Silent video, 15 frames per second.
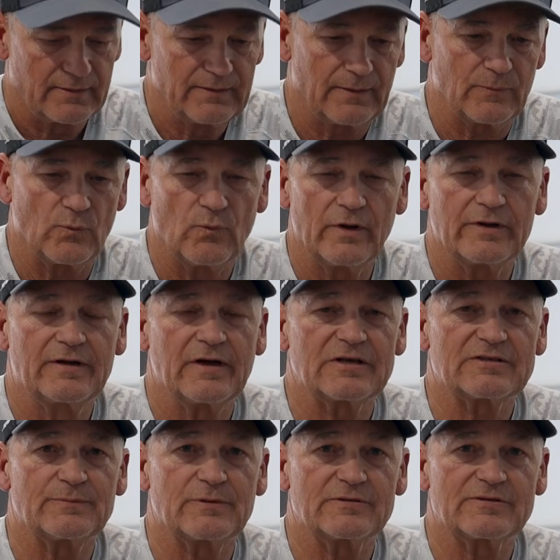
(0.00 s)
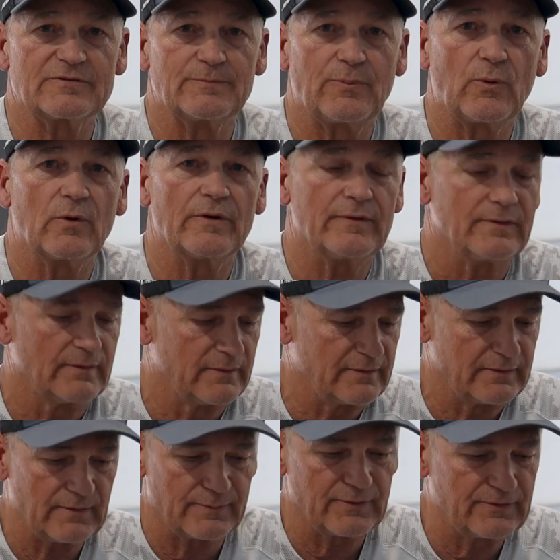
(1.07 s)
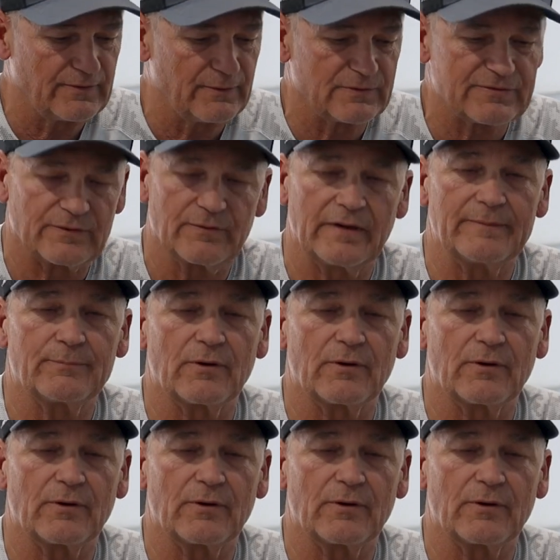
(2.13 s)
Number one, customer support. Number two, it's a great